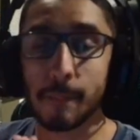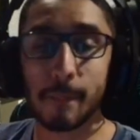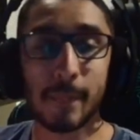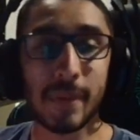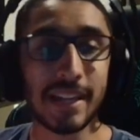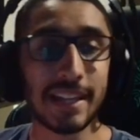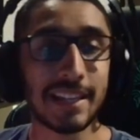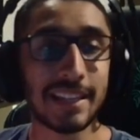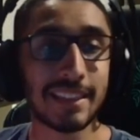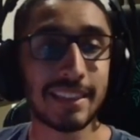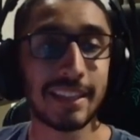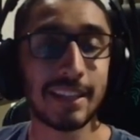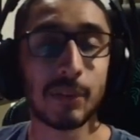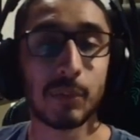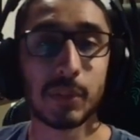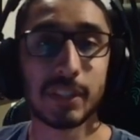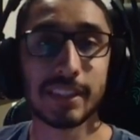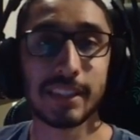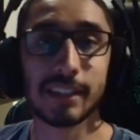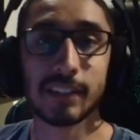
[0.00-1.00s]
Big thing
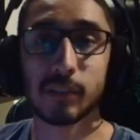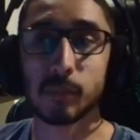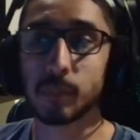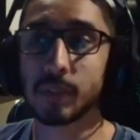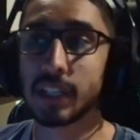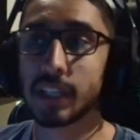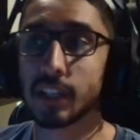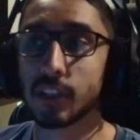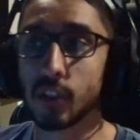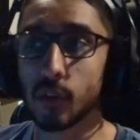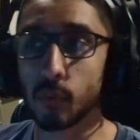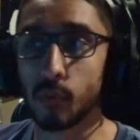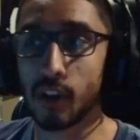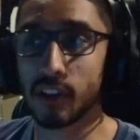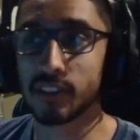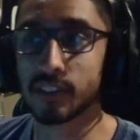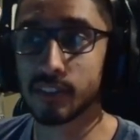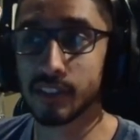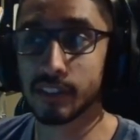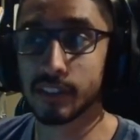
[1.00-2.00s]
with this being the right
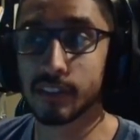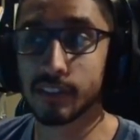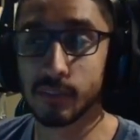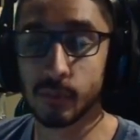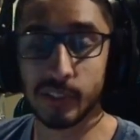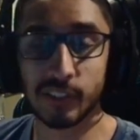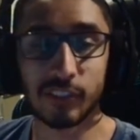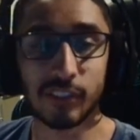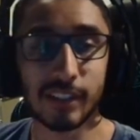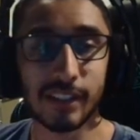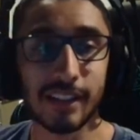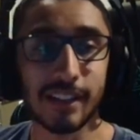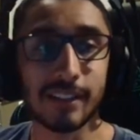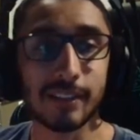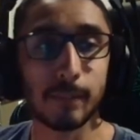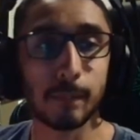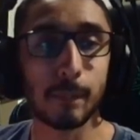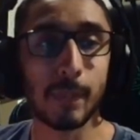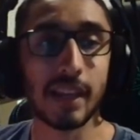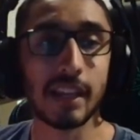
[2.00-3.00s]
stick switching is
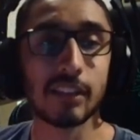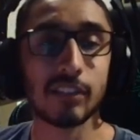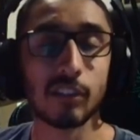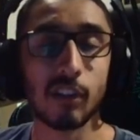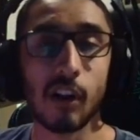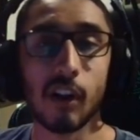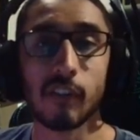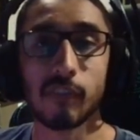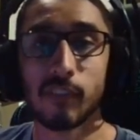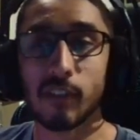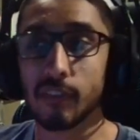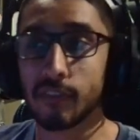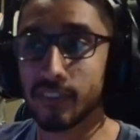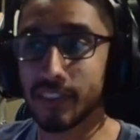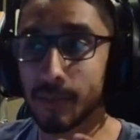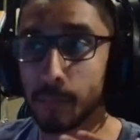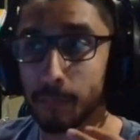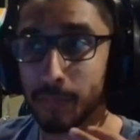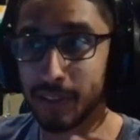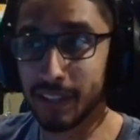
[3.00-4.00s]
based off of
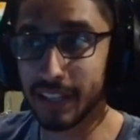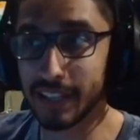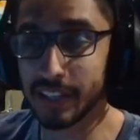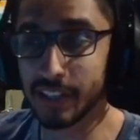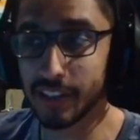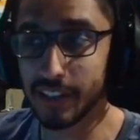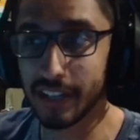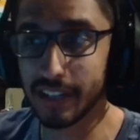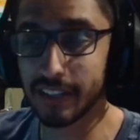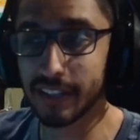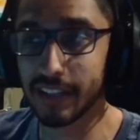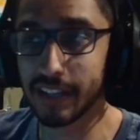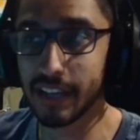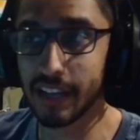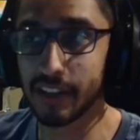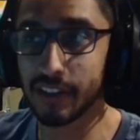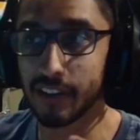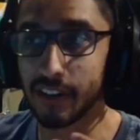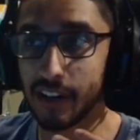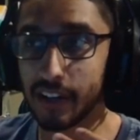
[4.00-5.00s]
the player
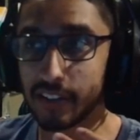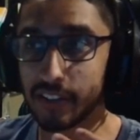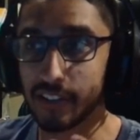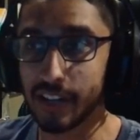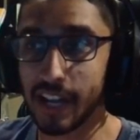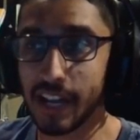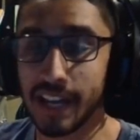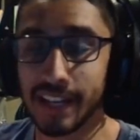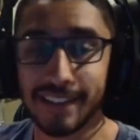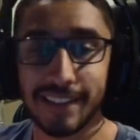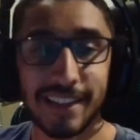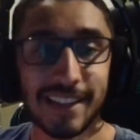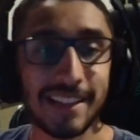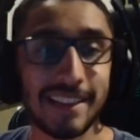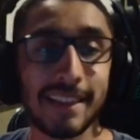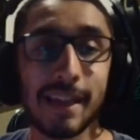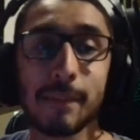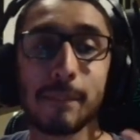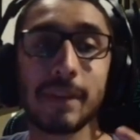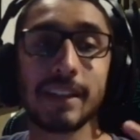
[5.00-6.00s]
indicator on your head.
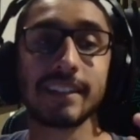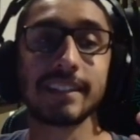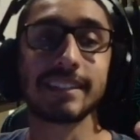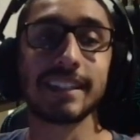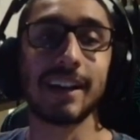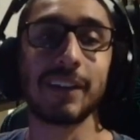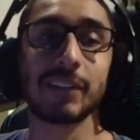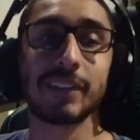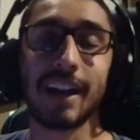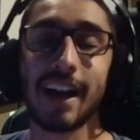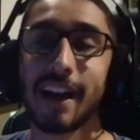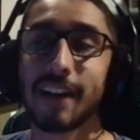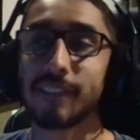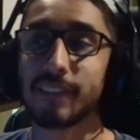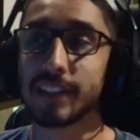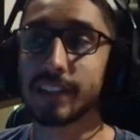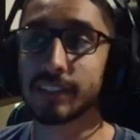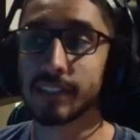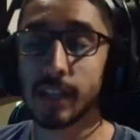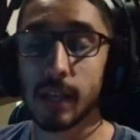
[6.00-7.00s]
That may sound
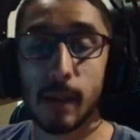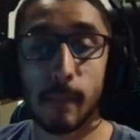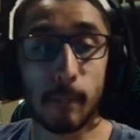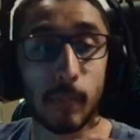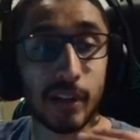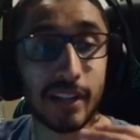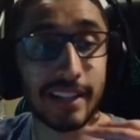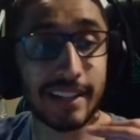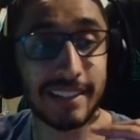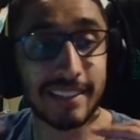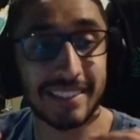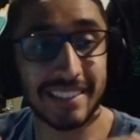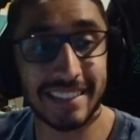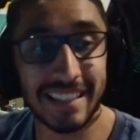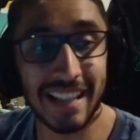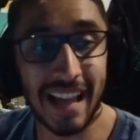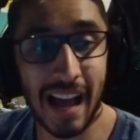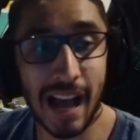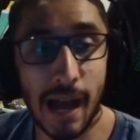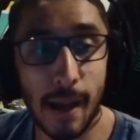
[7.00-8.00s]
obvious, but it is
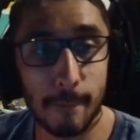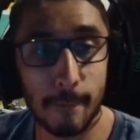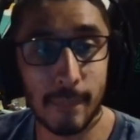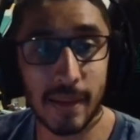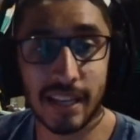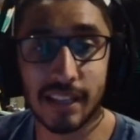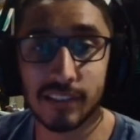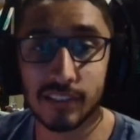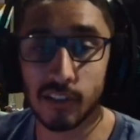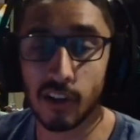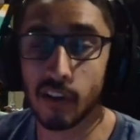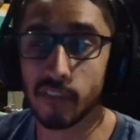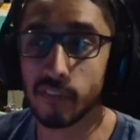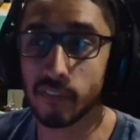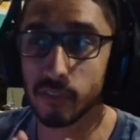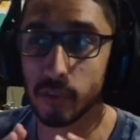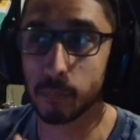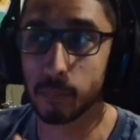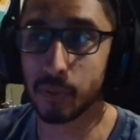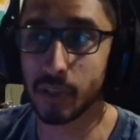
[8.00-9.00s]
not based off
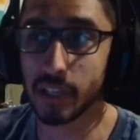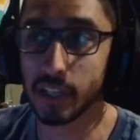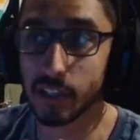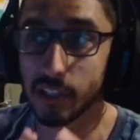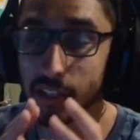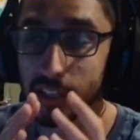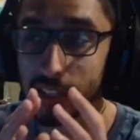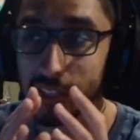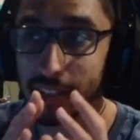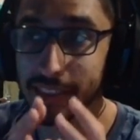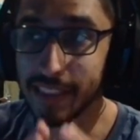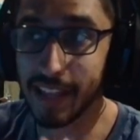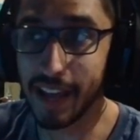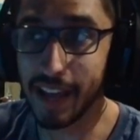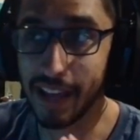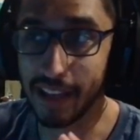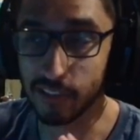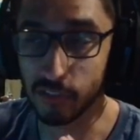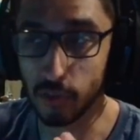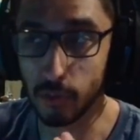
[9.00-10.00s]
of the player that
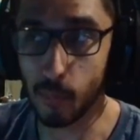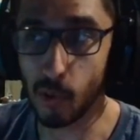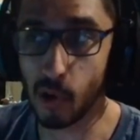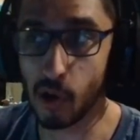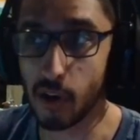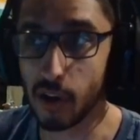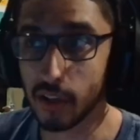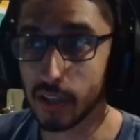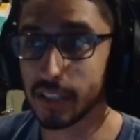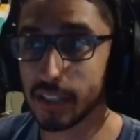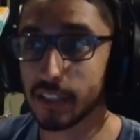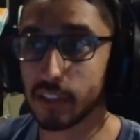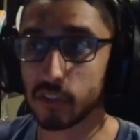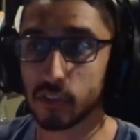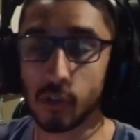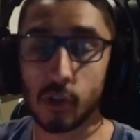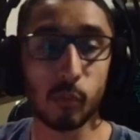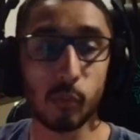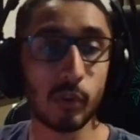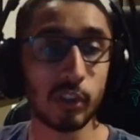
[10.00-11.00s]
has the ball.
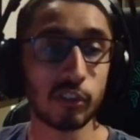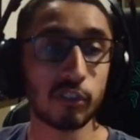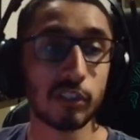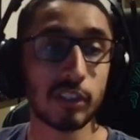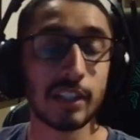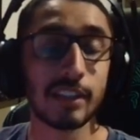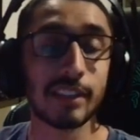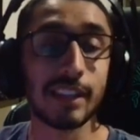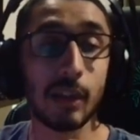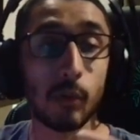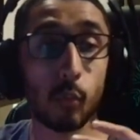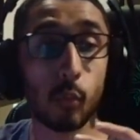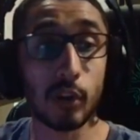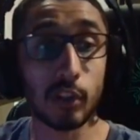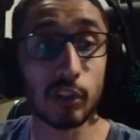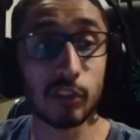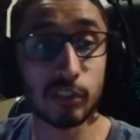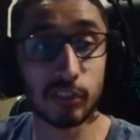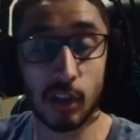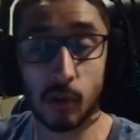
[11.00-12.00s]
So originally they
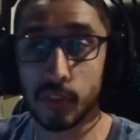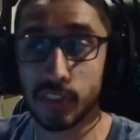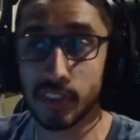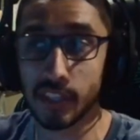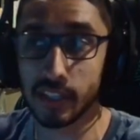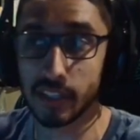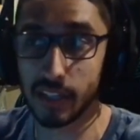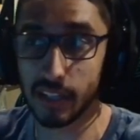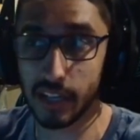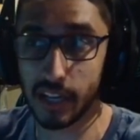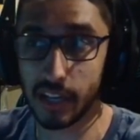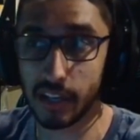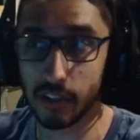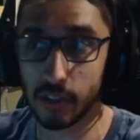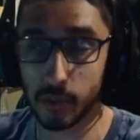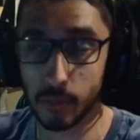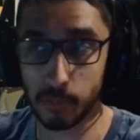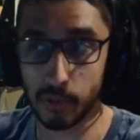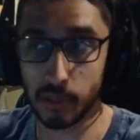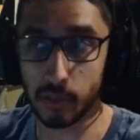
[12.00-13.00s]
will start with the indicator,
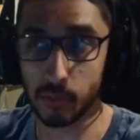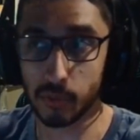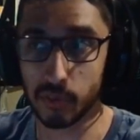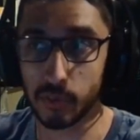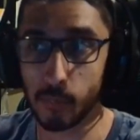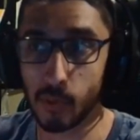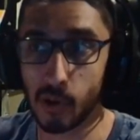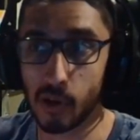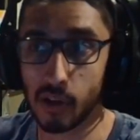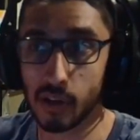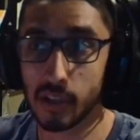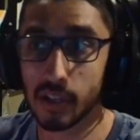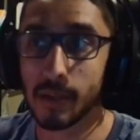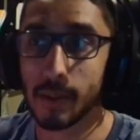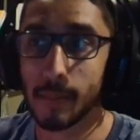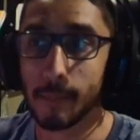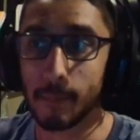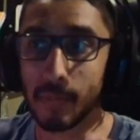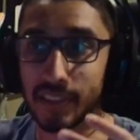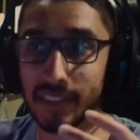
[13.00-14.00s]
the player with the ball,
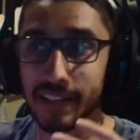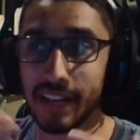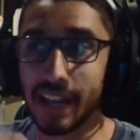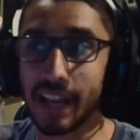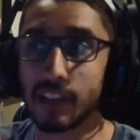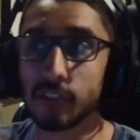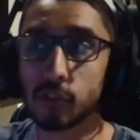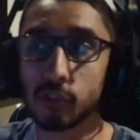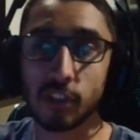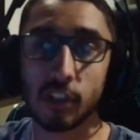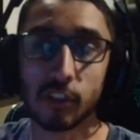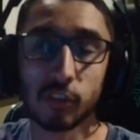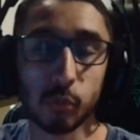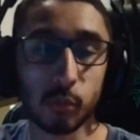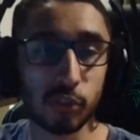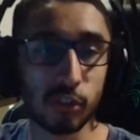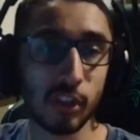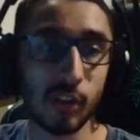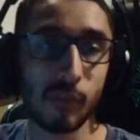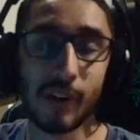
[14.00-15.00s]
but then as you start
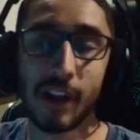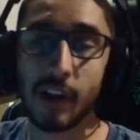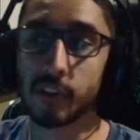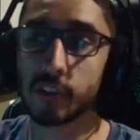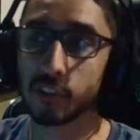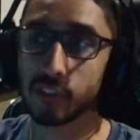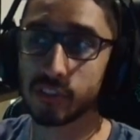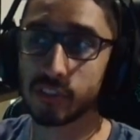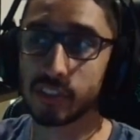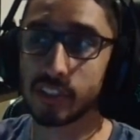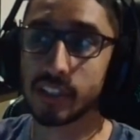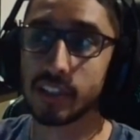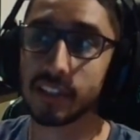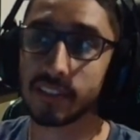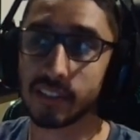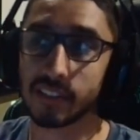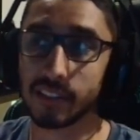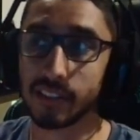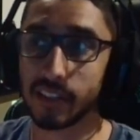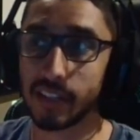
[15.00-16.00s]
switching around, you'll see
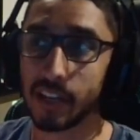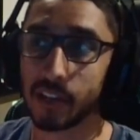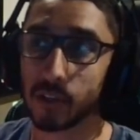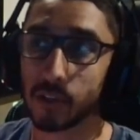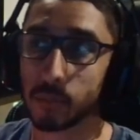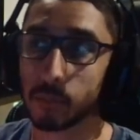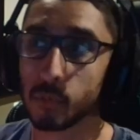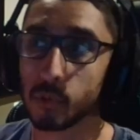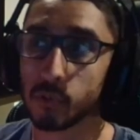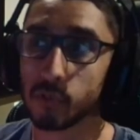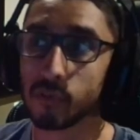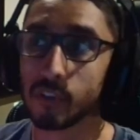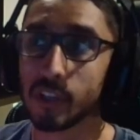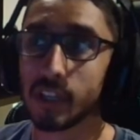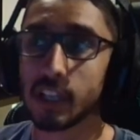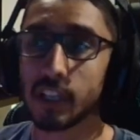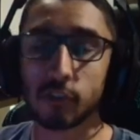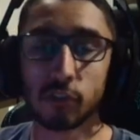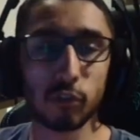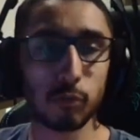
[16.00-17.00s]
this indicator move.
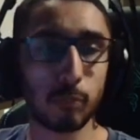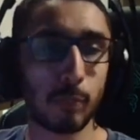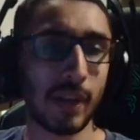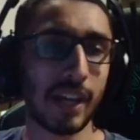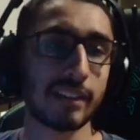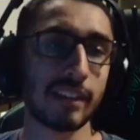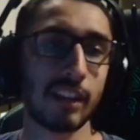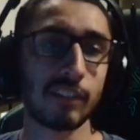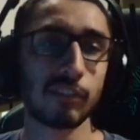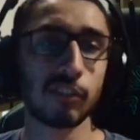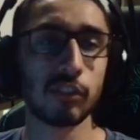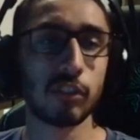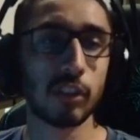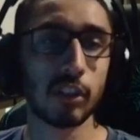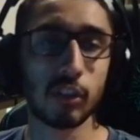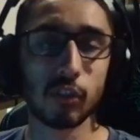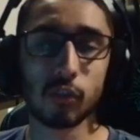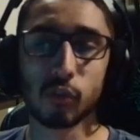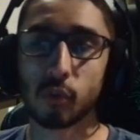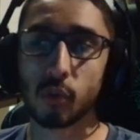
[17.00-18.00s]
So just pay attention to the
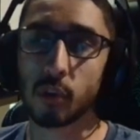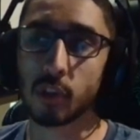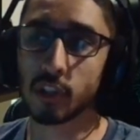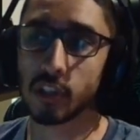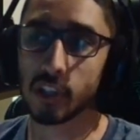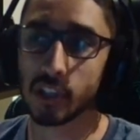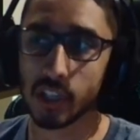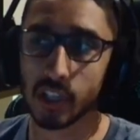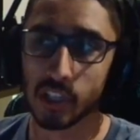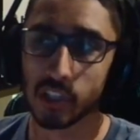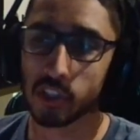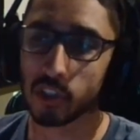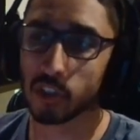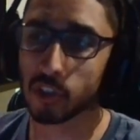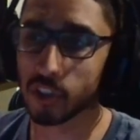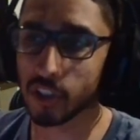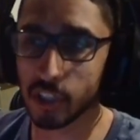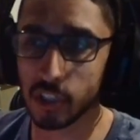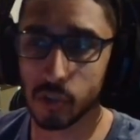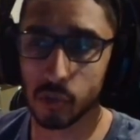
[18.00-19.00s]
controller. You'll
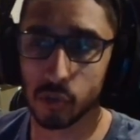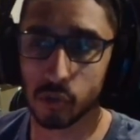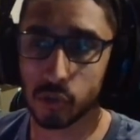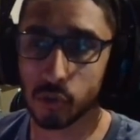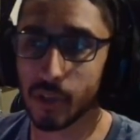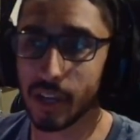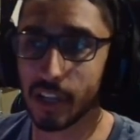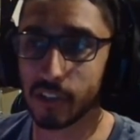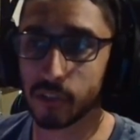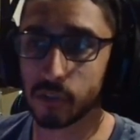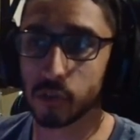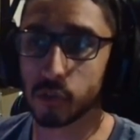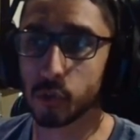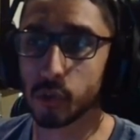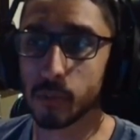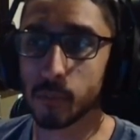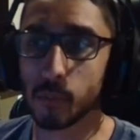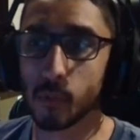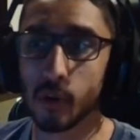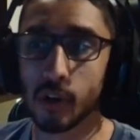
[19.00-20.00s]
get used to it as you do
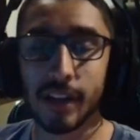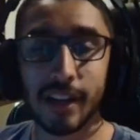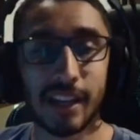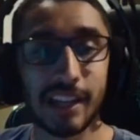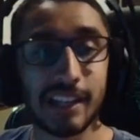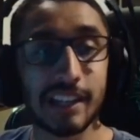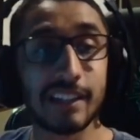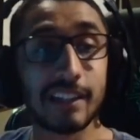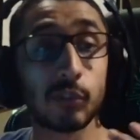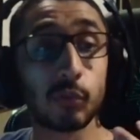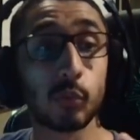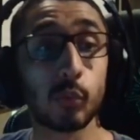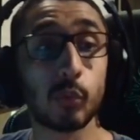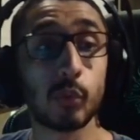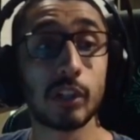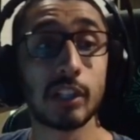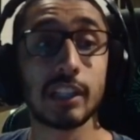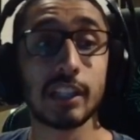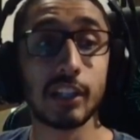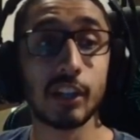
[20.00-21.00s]
it more, and it is
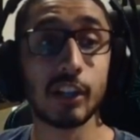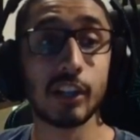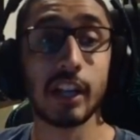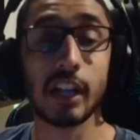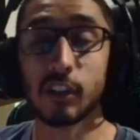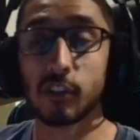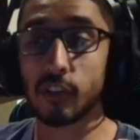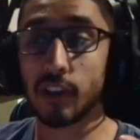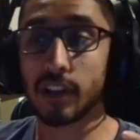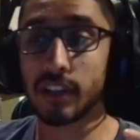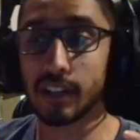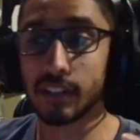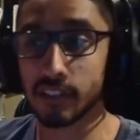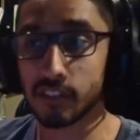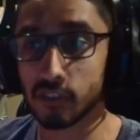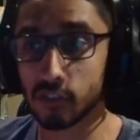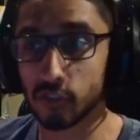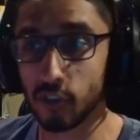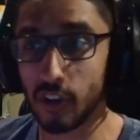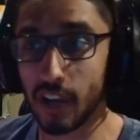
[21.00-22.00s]
really good at creating
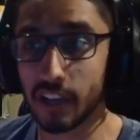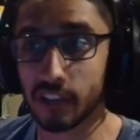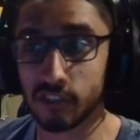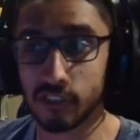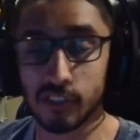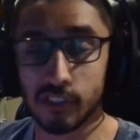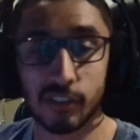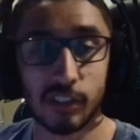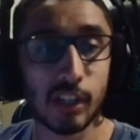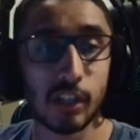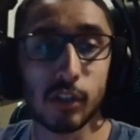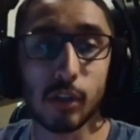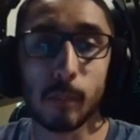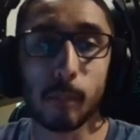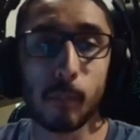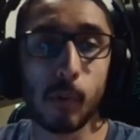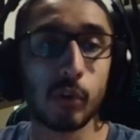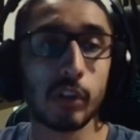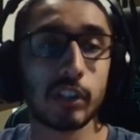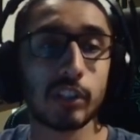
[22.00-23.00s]
distractions. Your
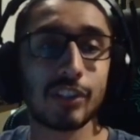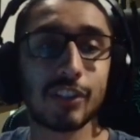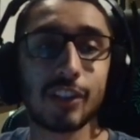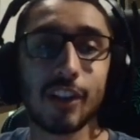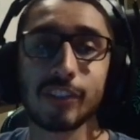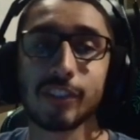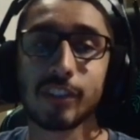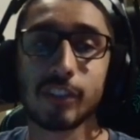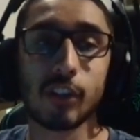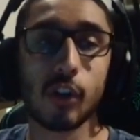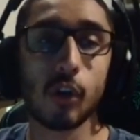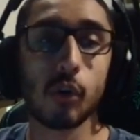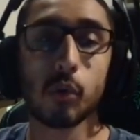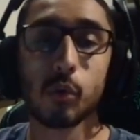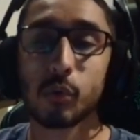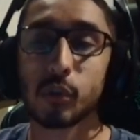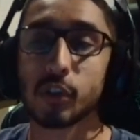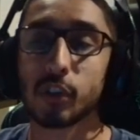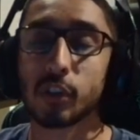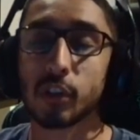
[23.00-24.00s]
opponent doesn't know
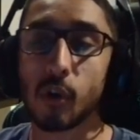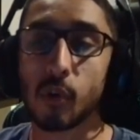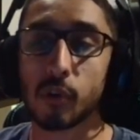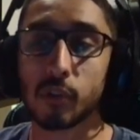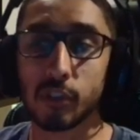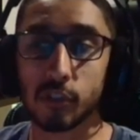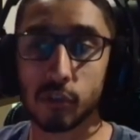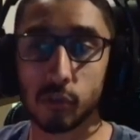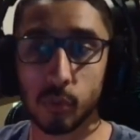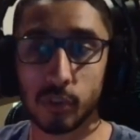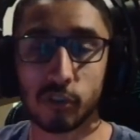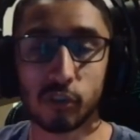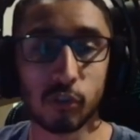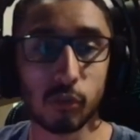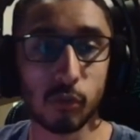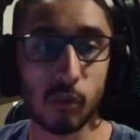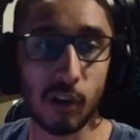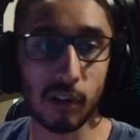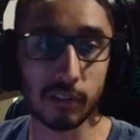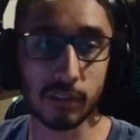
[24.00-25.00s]
who you're going to switch
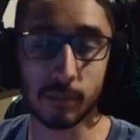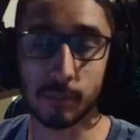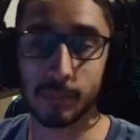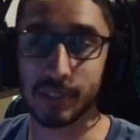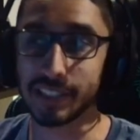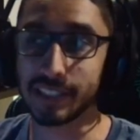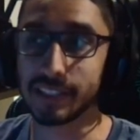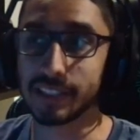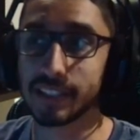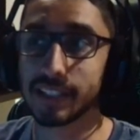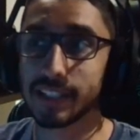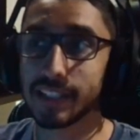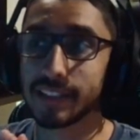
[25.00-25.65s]
to ultimately.